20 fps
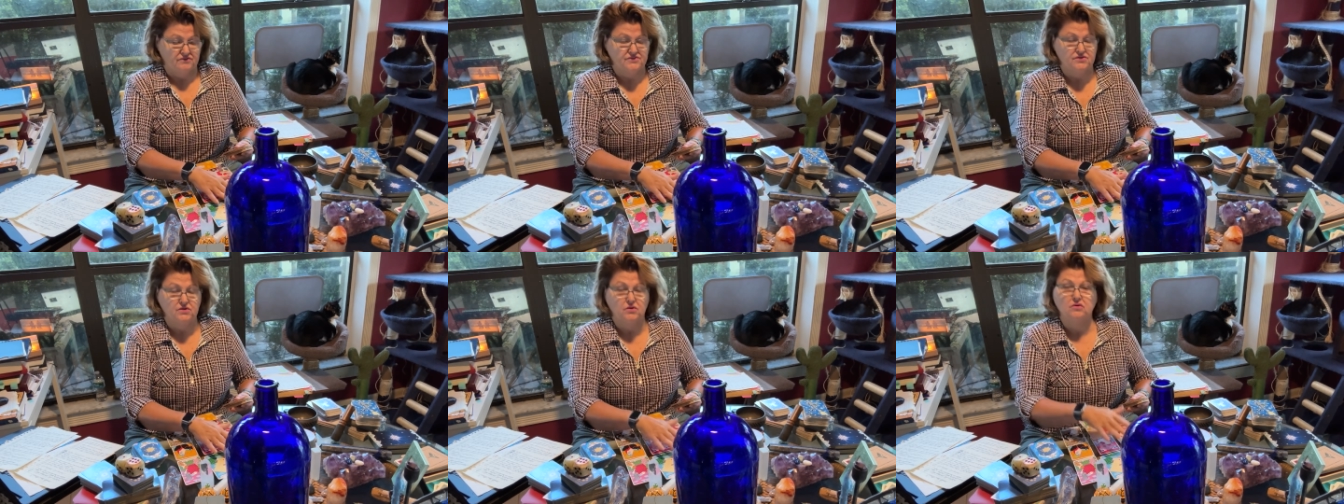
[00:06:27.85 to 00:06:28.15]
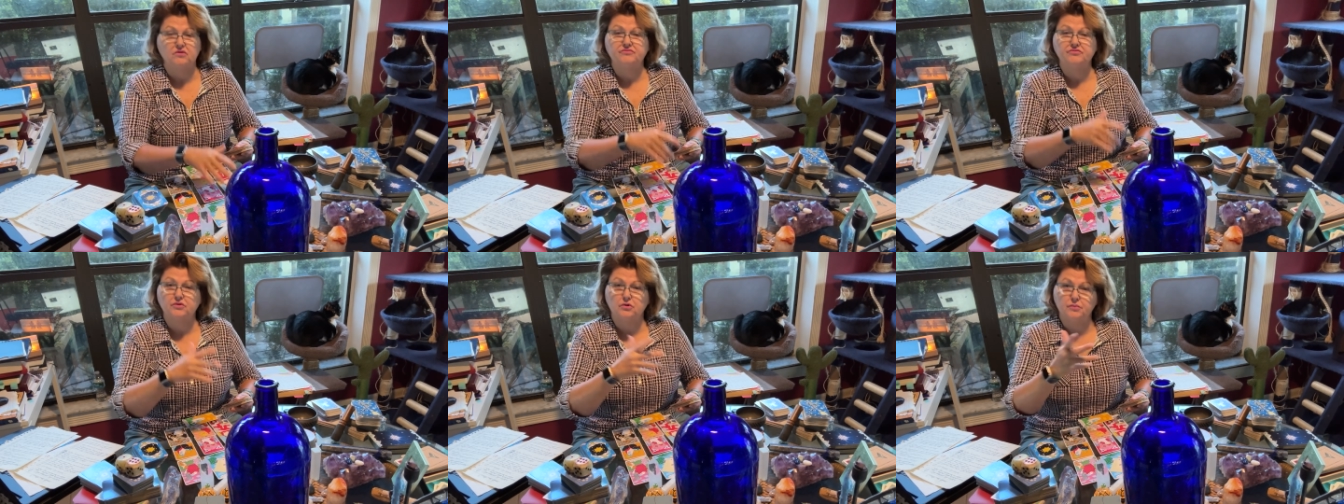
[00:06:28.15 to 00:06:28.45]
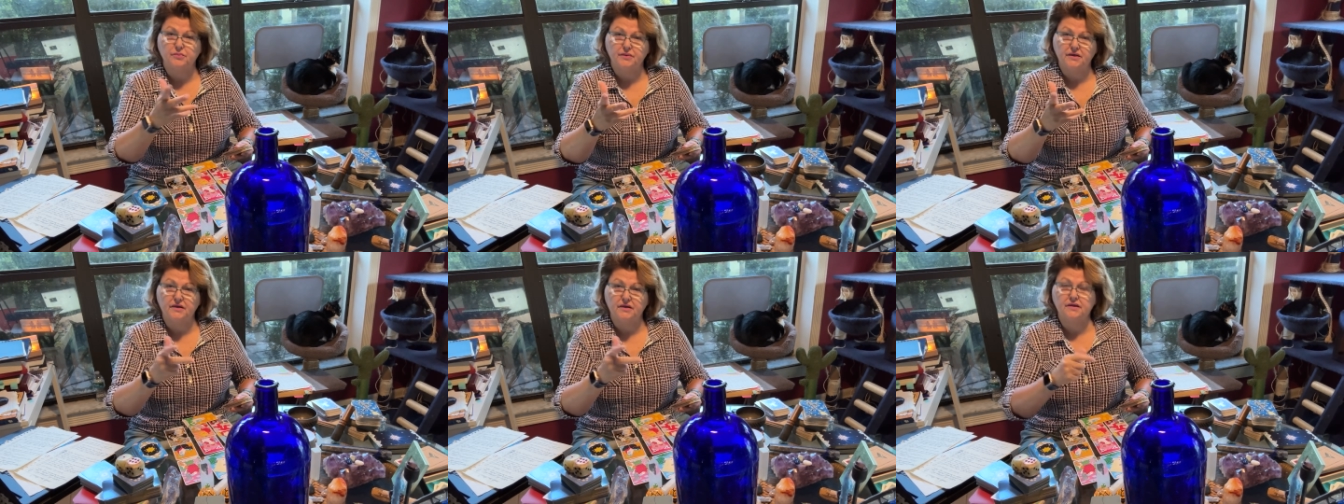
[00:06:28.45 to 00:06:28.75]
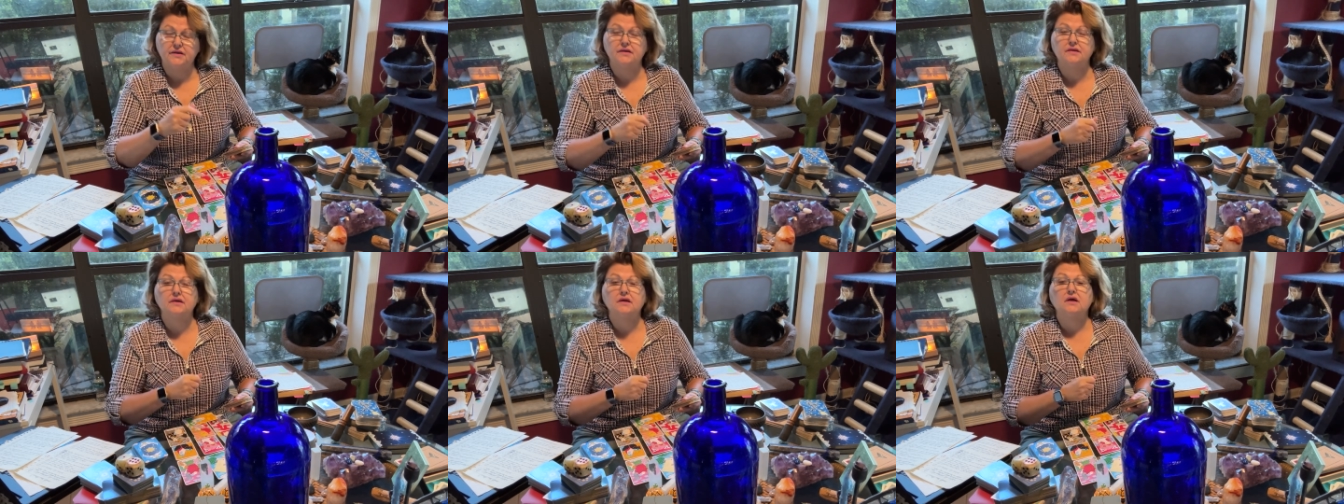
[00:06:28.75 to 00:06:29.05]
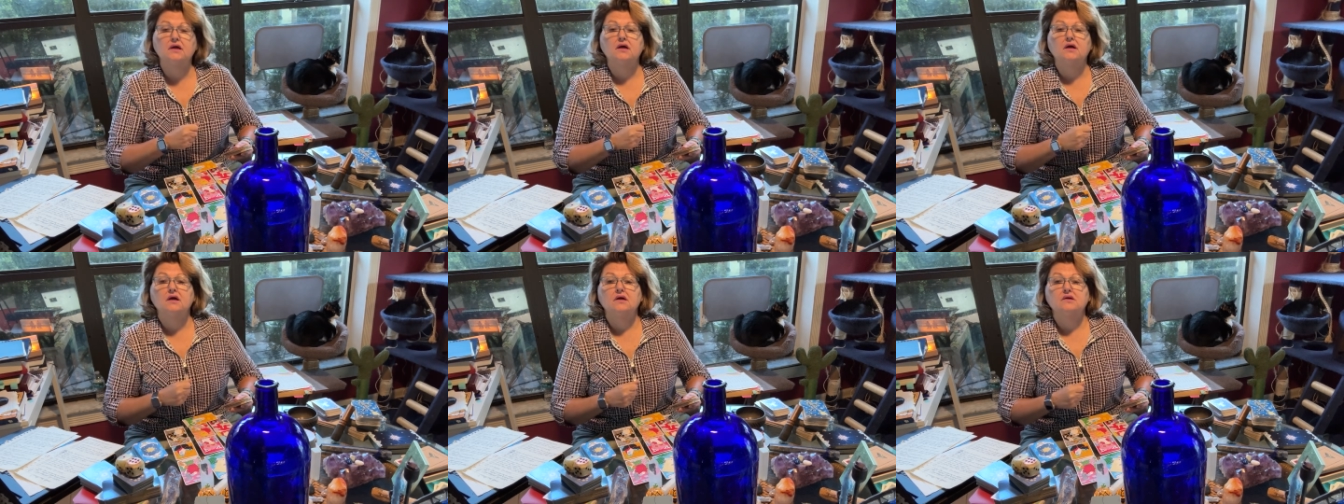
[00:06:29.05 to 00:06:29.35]
So if you're being
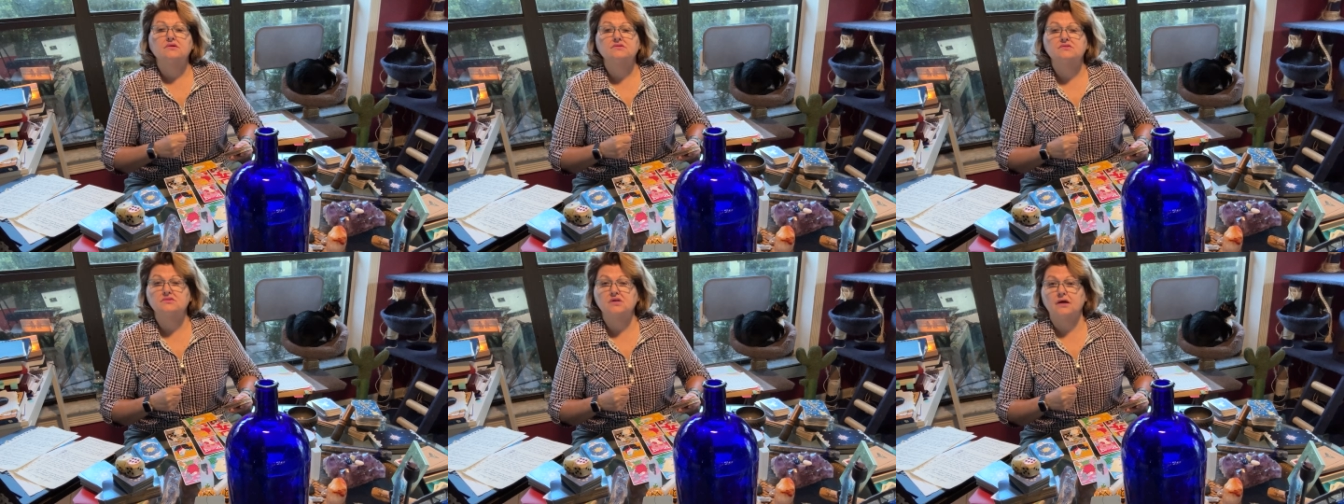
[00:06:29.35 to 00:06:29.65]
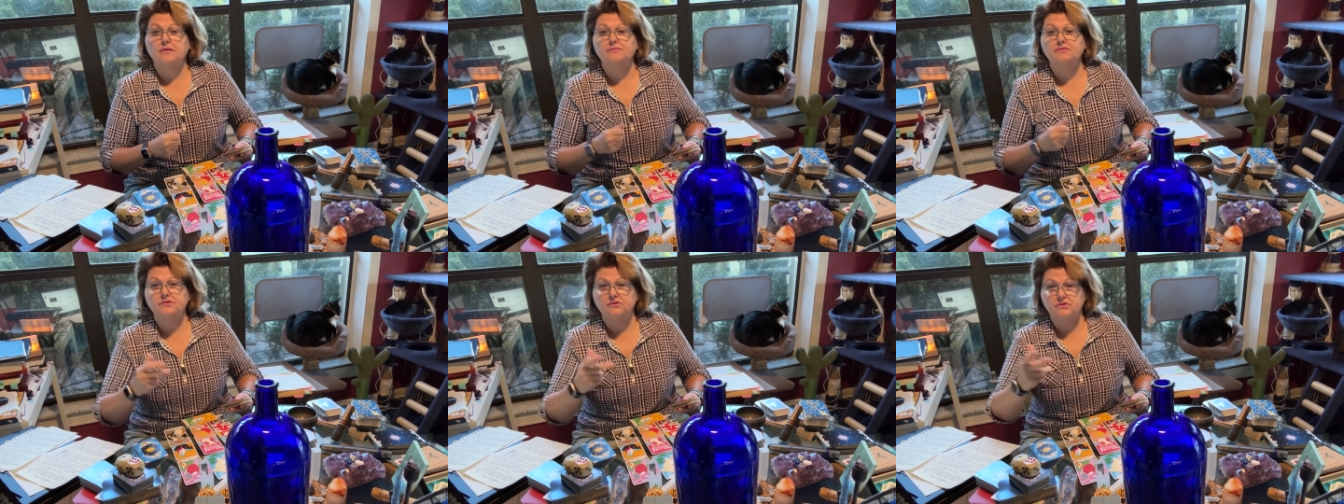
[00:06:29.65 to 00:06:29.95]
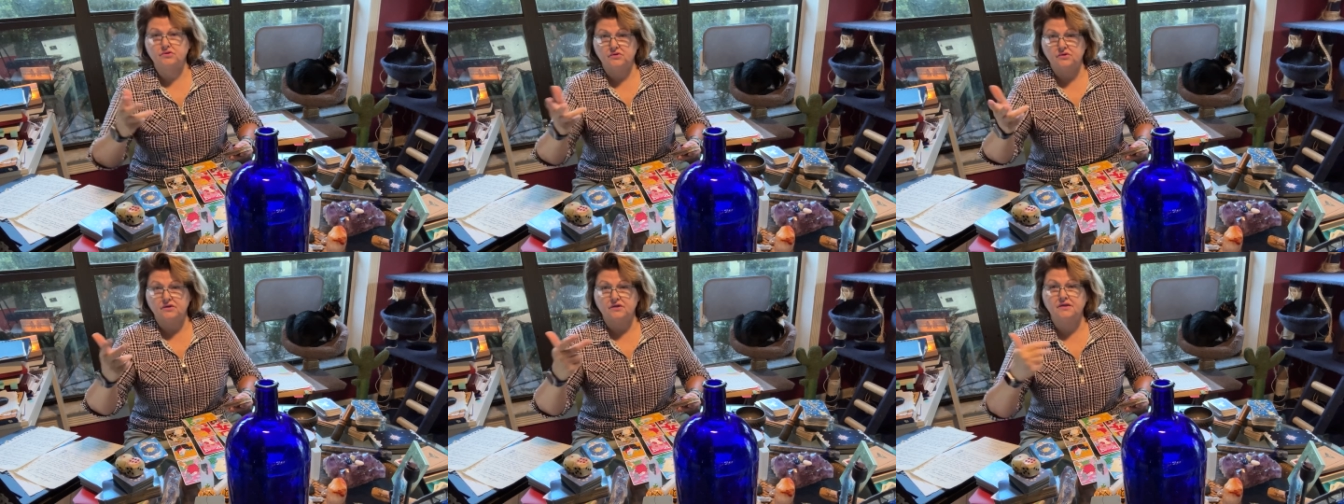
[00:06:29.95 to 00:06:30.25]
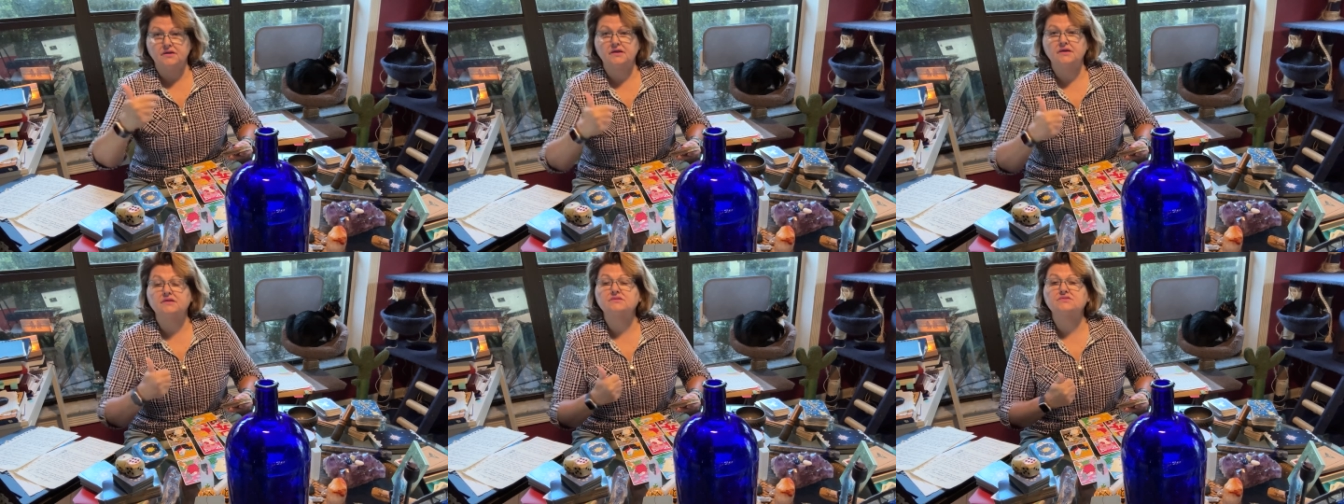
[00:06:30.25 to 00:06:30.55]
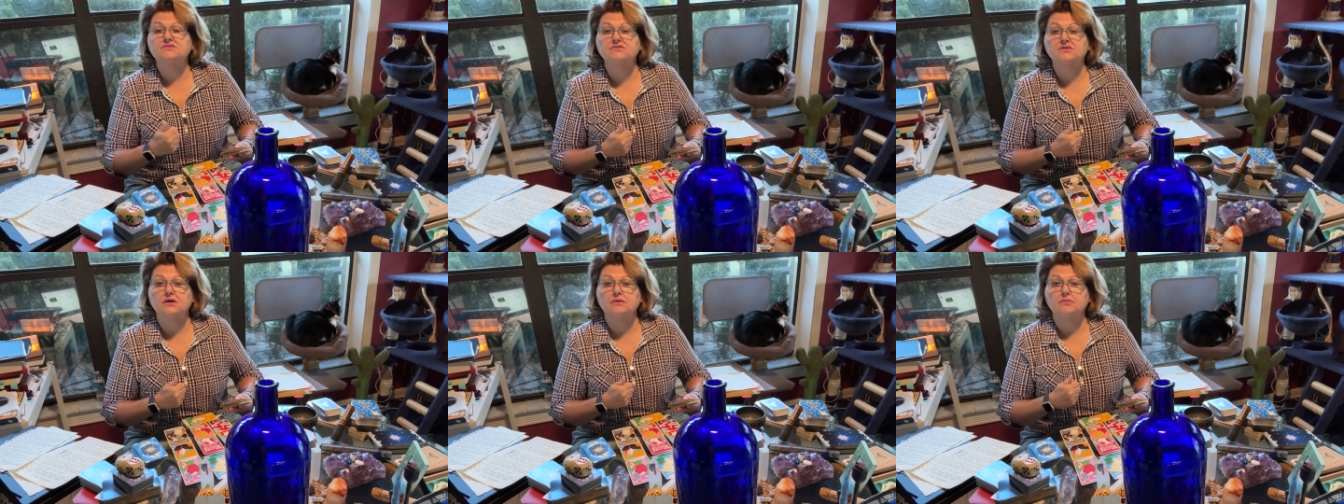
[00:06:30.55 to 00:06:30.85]
stubborn, you're going to get
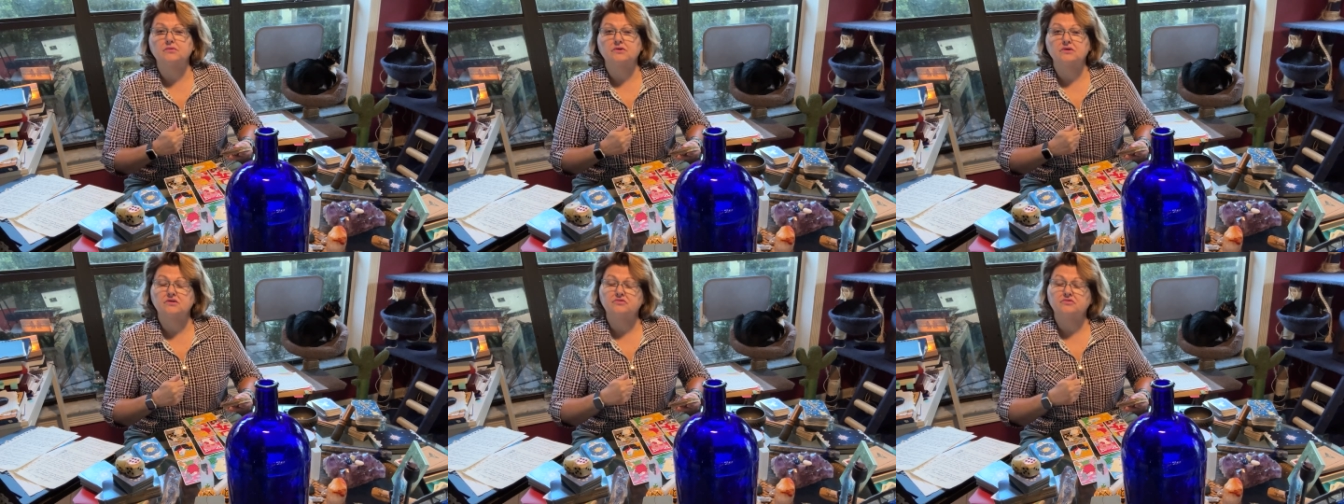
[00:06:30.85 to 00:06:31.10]
stubborn.